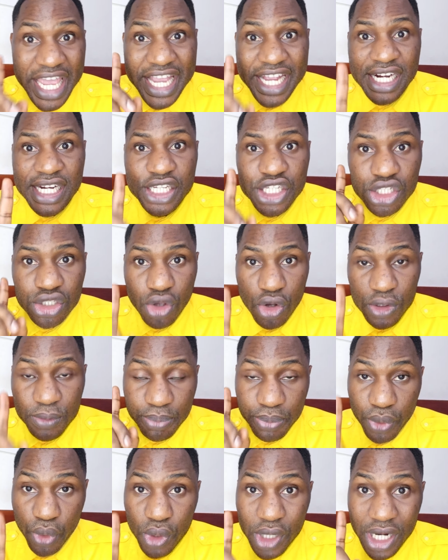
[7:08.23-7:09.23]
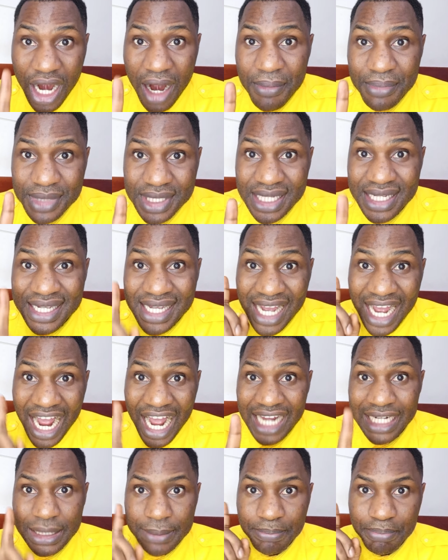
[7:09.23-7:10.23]
English taught programs
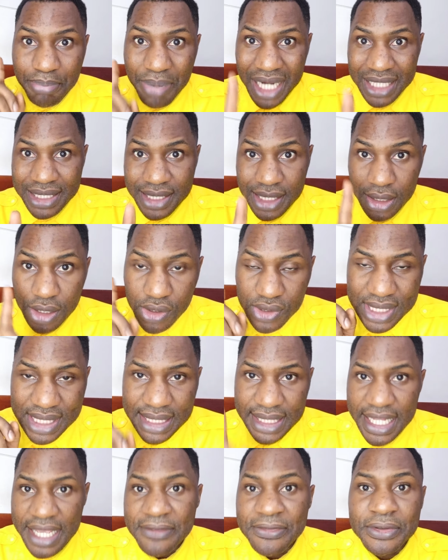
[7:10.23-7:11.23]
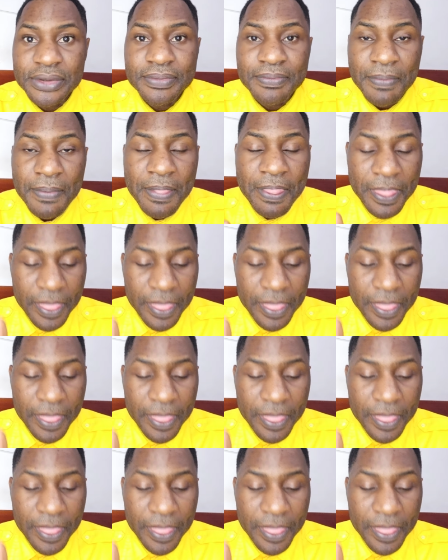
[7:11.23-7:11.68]
at bachelor's level.